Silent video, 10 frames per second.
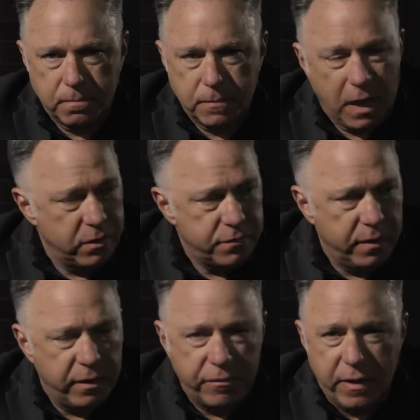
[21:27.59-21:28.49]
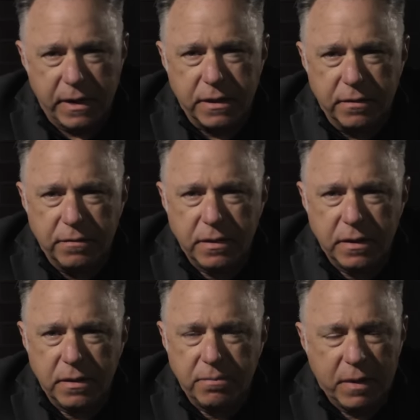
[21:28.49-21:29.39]
Now, it's very effective.
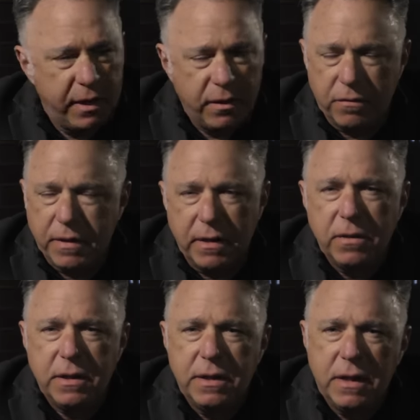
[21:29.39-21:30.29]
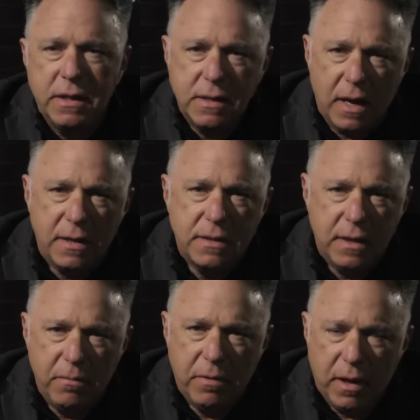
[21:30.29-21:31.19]
Adolf Hitler did the exact
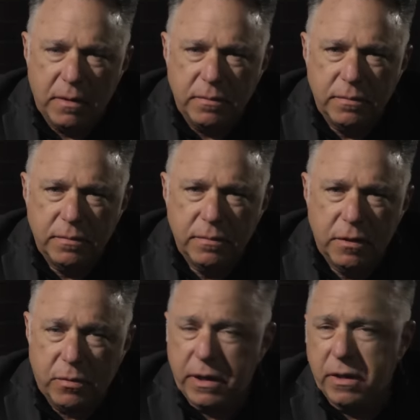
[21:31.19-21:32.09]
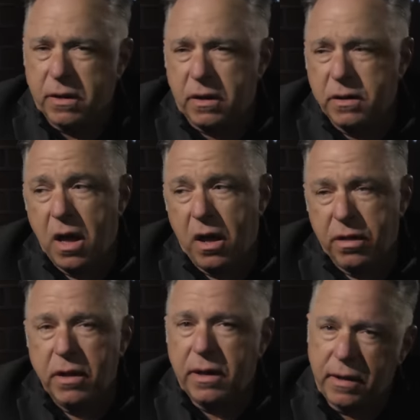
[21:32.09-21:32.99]
same thing with what he called
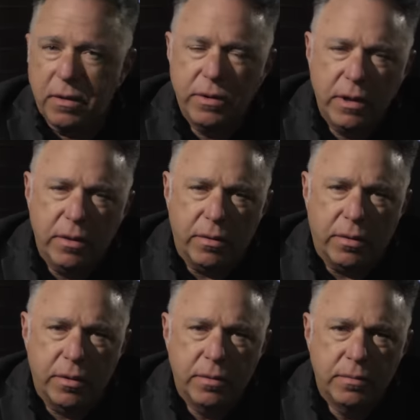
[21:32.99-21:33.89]
the Hitler Youth.